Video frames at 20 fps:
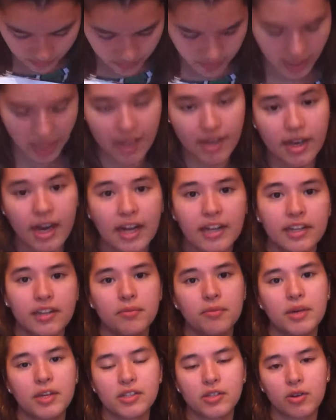Yeah,
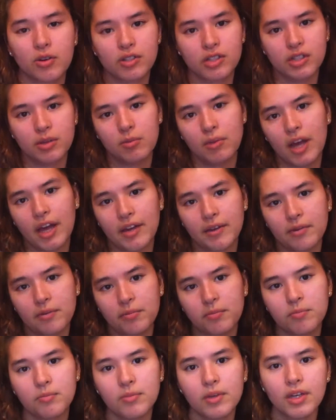and it's got some
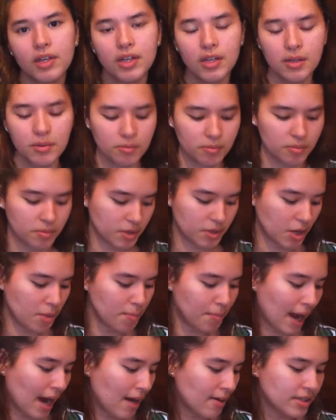
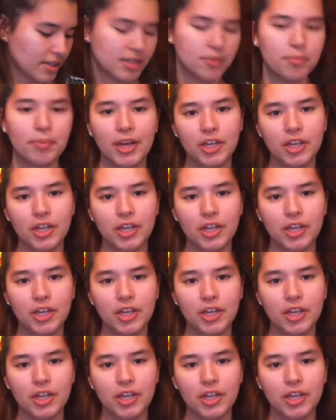comparison